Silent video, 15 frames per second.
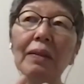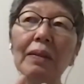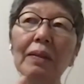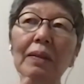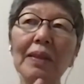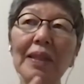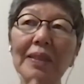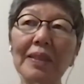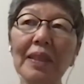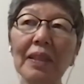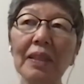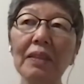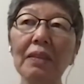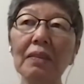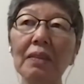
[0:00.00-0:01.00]
the
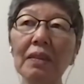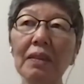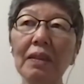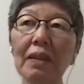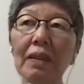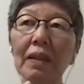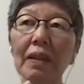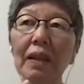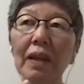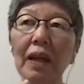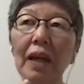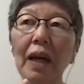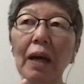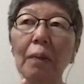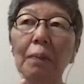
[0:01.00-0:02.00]
citizen
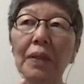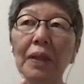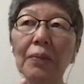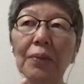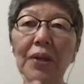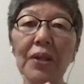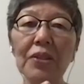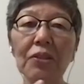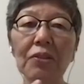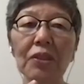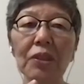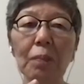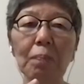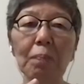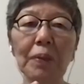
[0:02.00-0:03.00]
have the
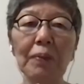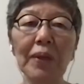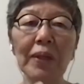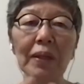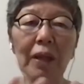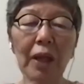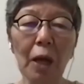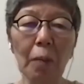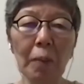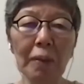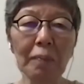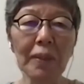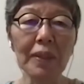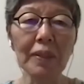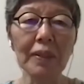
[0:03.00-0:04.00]
relationship within the
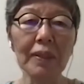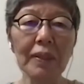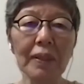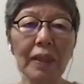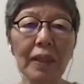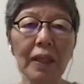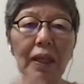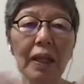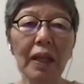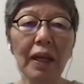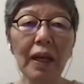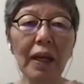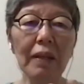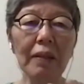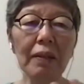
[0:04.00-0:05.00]
government,
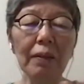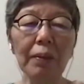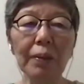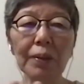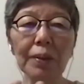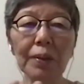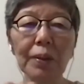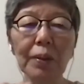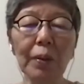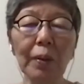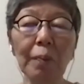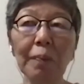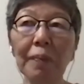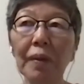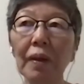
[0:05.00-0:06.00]
and
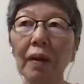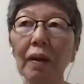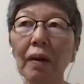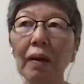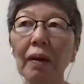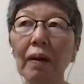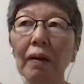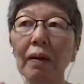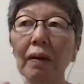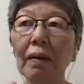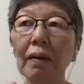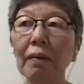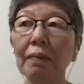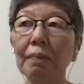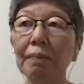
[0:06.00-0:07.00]
also
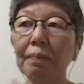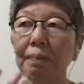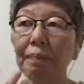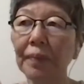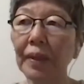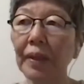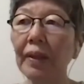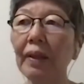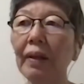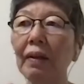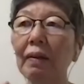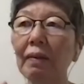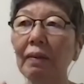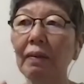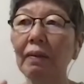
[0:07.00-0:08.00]
the
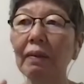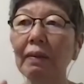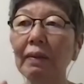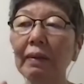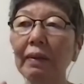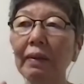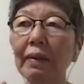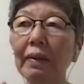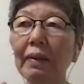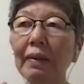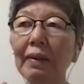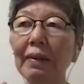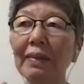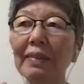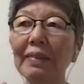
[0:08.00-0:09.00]

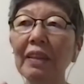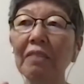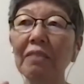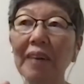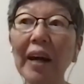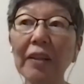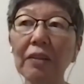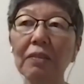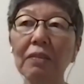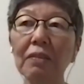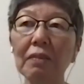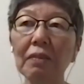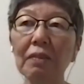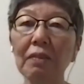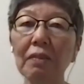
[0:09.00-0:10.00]
value
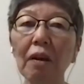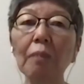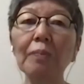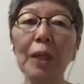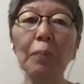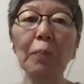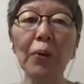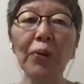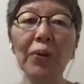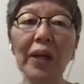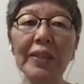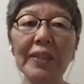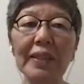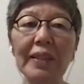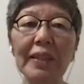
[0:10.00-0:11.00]
of
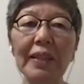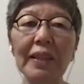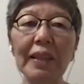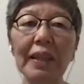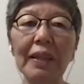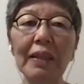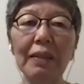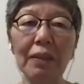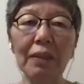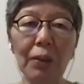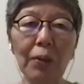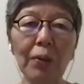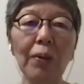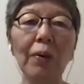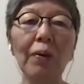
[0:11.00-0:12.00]
democracy in
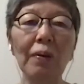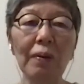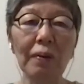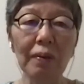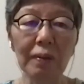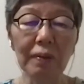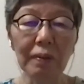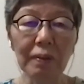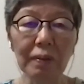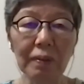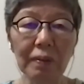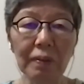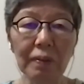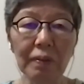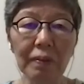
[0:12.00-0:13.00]
your
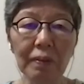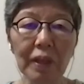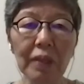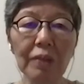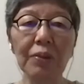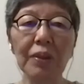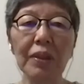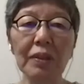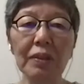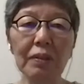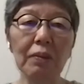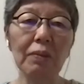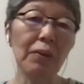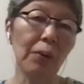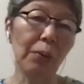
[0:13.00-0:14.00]
countries,
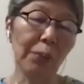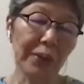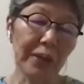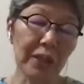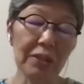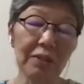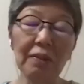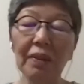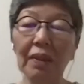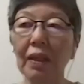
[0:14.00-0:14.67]
your region.